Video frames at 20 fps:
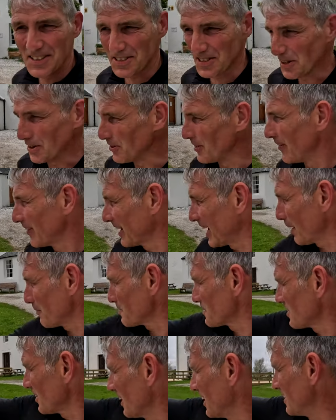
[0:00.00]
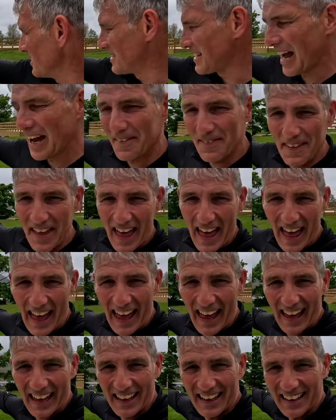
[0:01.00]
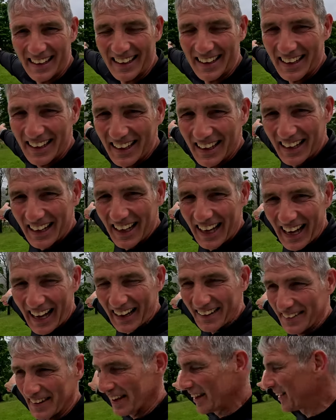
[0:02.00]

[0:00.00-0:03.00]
So the campsite is down there, and